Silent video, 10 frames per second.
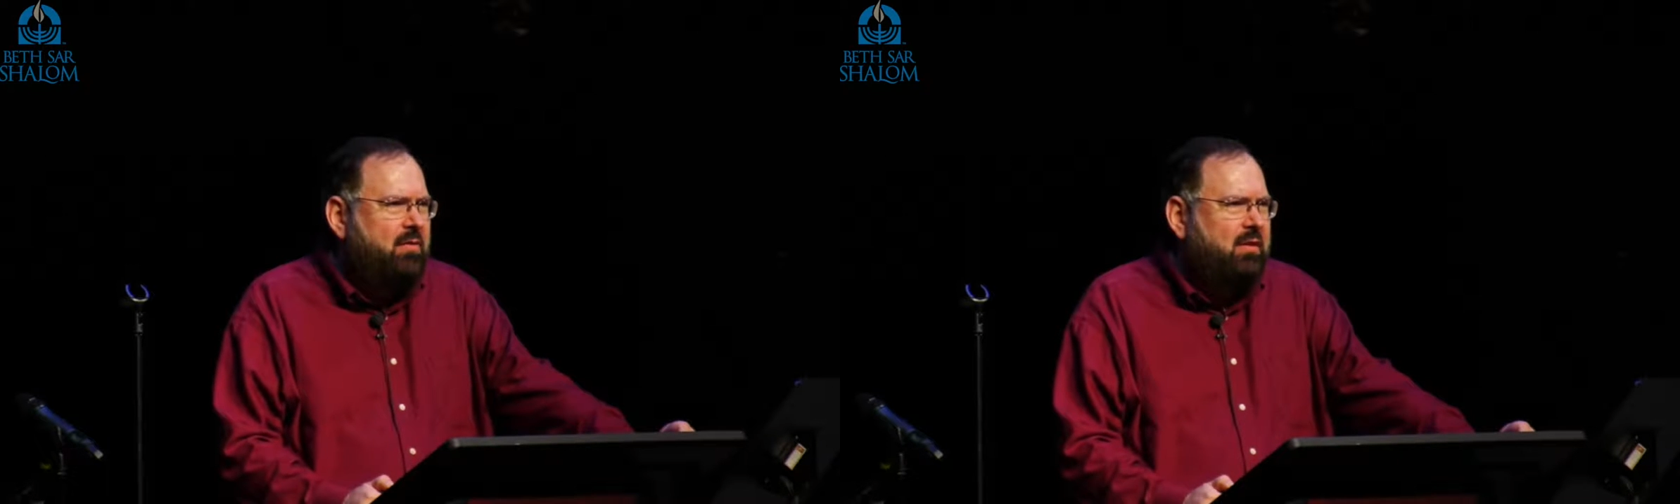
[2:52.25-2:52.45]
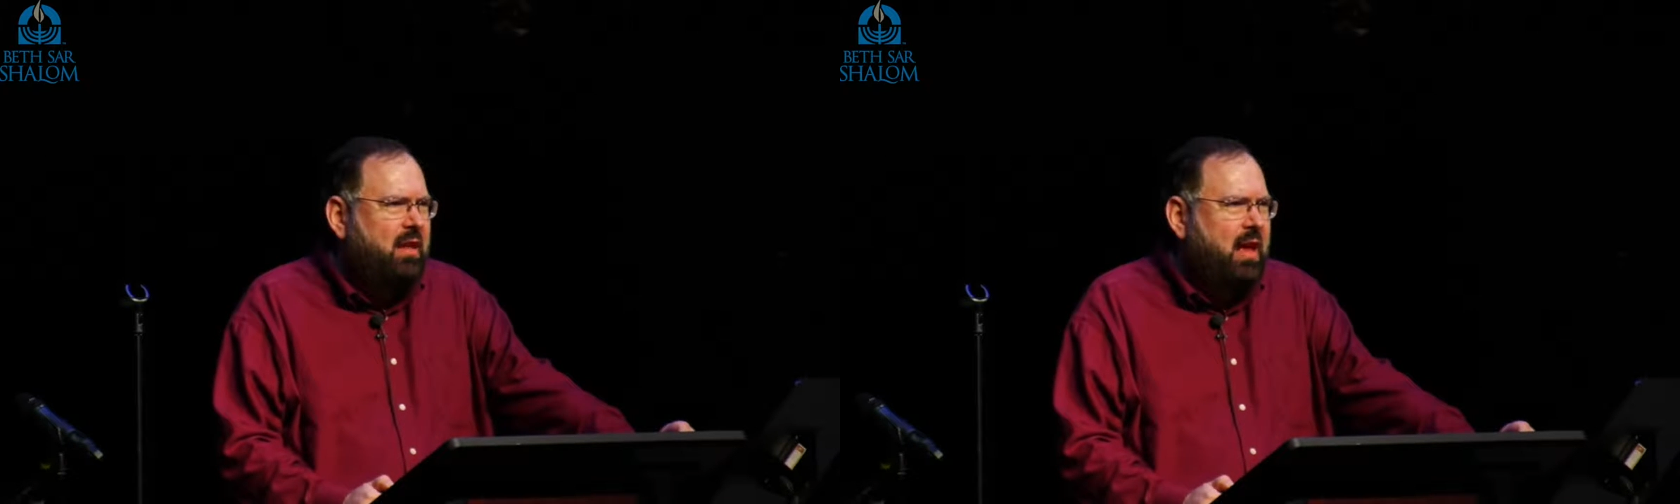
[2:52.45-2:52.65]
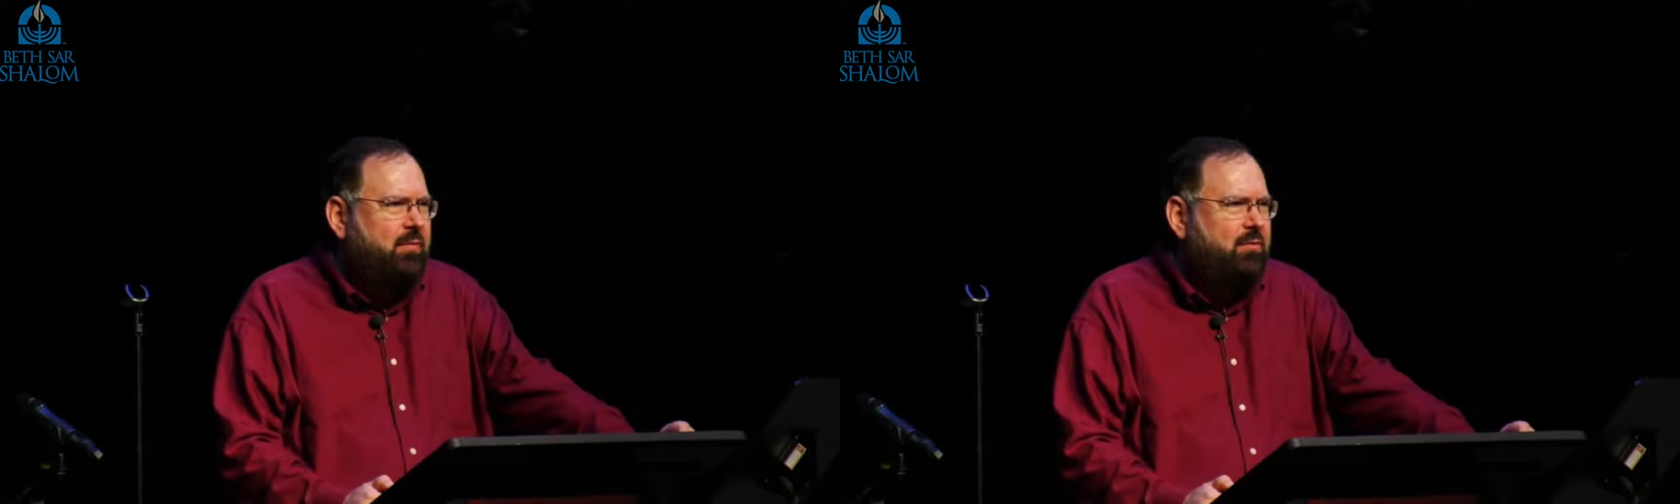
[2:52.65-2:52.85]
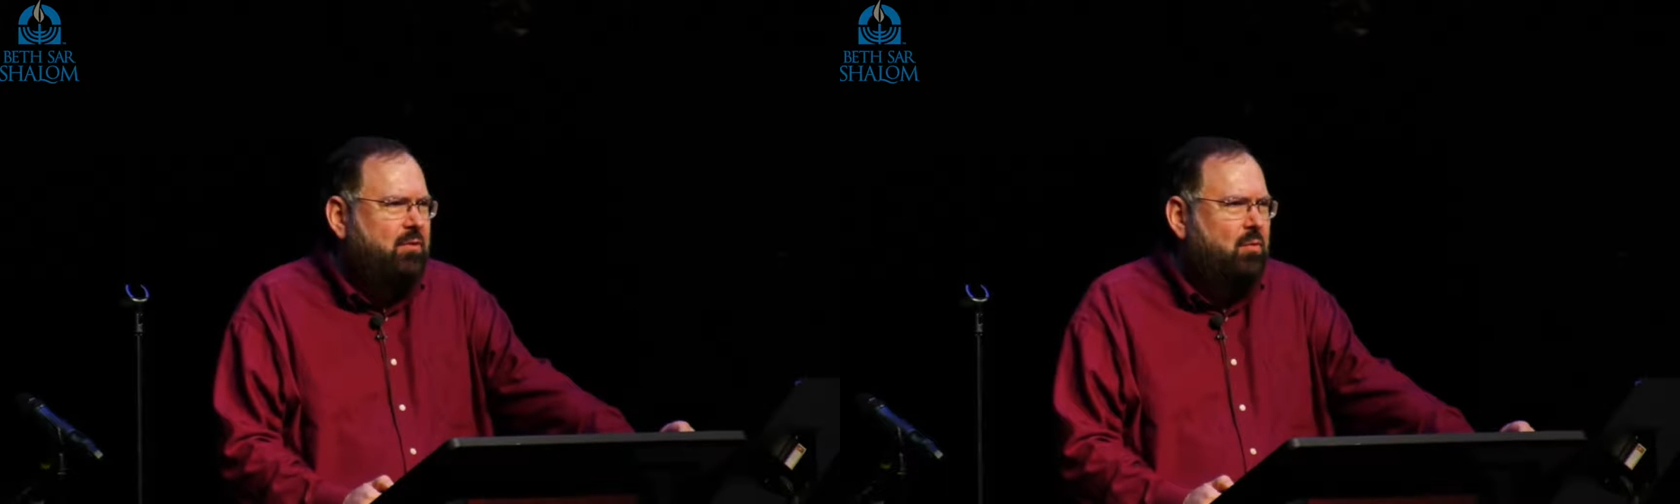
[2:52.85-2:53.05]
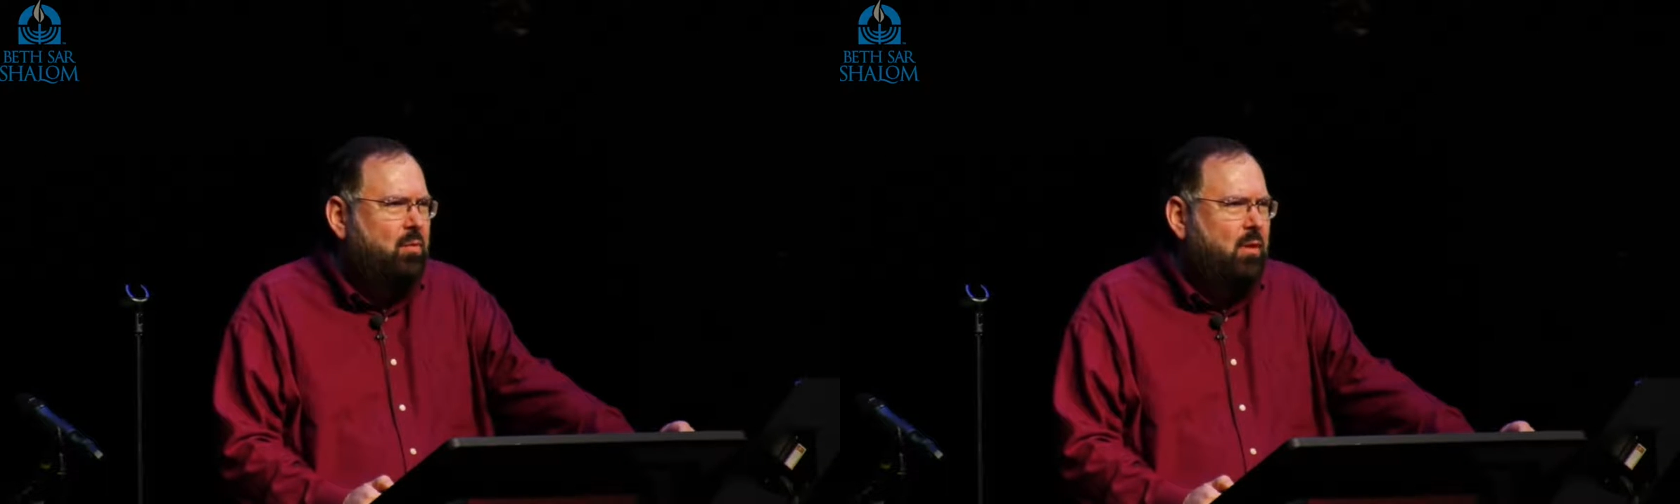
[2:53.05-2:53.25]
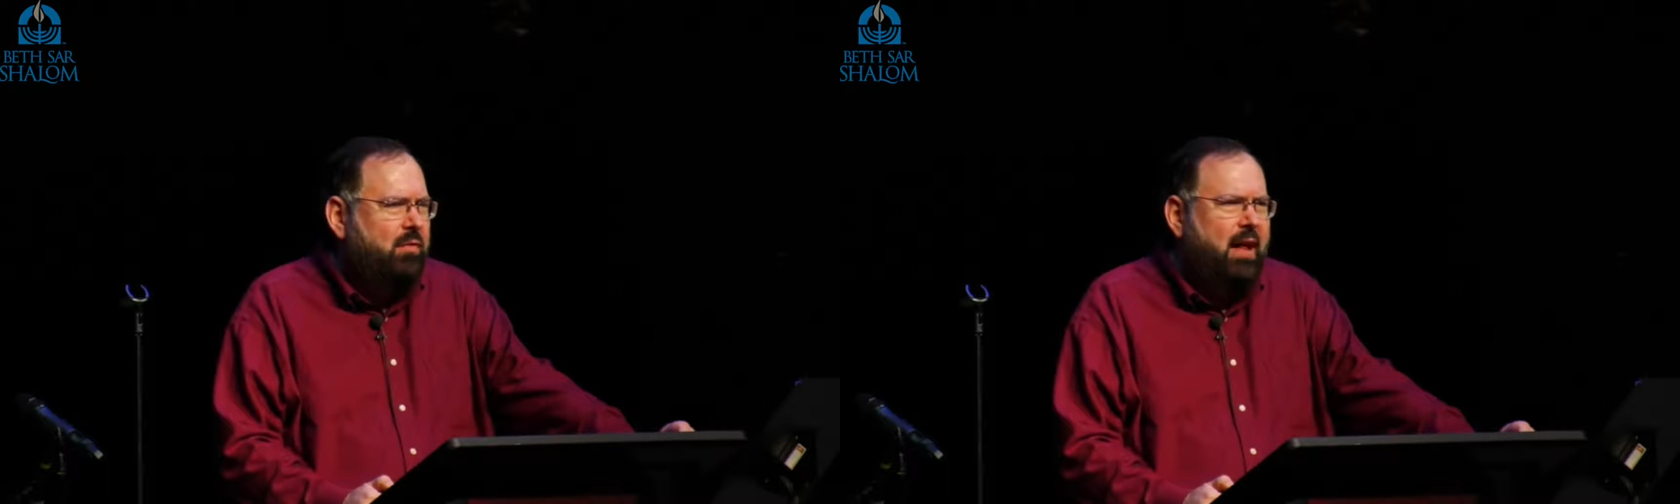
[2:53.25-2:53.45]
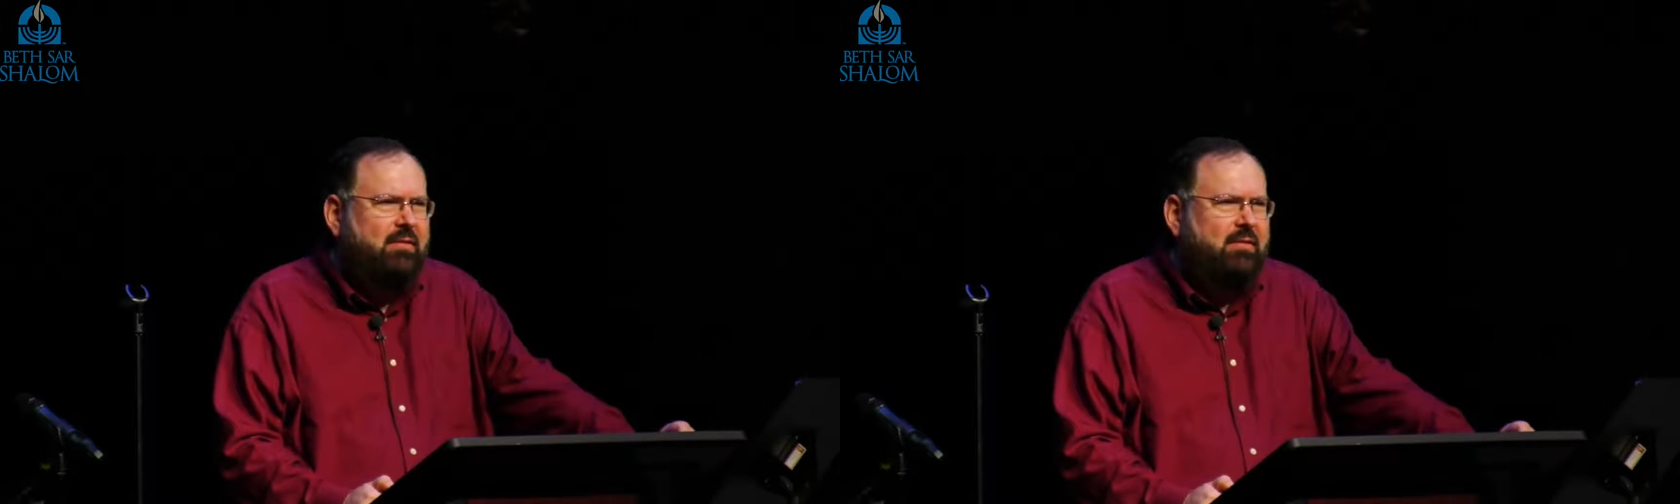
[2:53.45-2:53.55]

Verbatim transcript: gives life to the world.